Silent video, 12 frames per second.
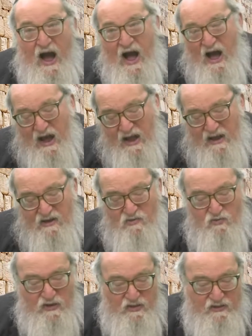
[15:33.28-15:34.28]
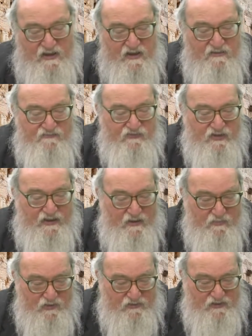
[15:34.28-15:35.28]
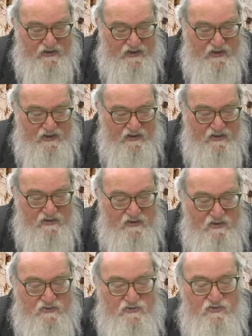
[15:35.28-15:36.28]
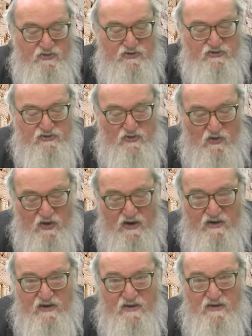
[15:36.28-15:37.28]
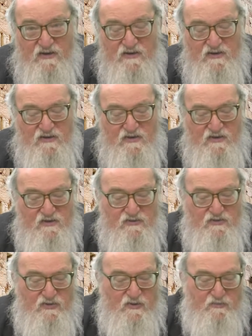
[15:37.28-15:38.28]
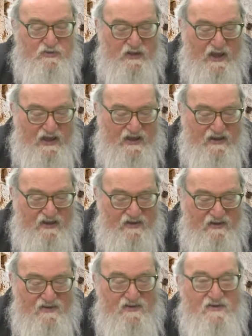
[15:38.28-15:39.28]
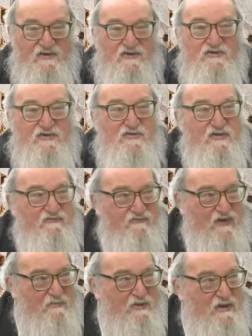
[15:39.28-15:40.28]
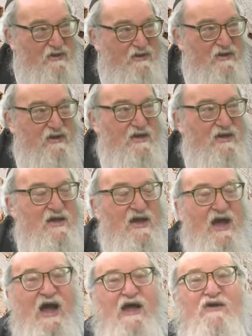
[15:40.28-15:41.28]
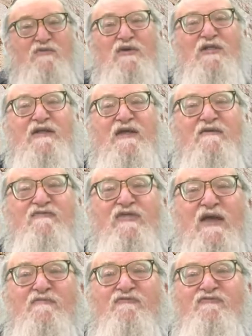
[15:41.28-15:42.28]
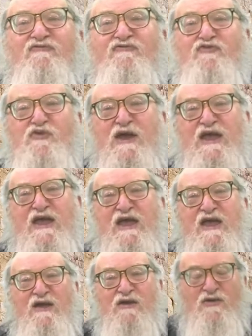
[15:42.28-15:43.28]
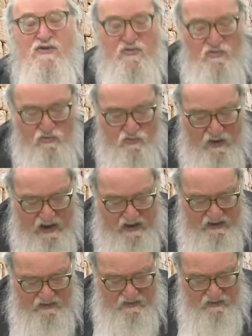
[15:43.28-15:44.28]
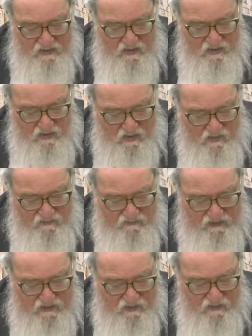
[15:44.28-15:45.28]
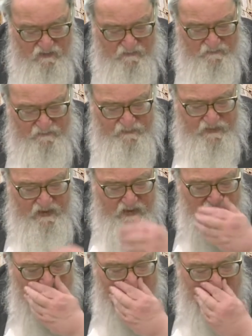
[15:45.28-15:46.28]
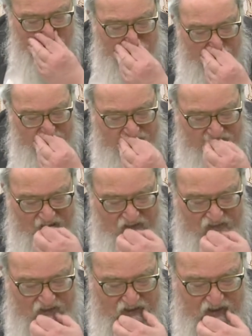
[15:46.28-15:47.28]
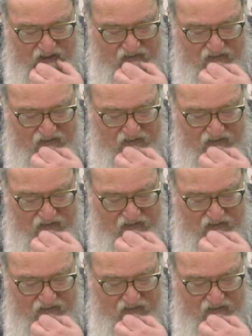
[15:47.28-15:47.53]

I will give liberty to the sword, to the plague, to the famine. I will give them free reign over you. V'nasati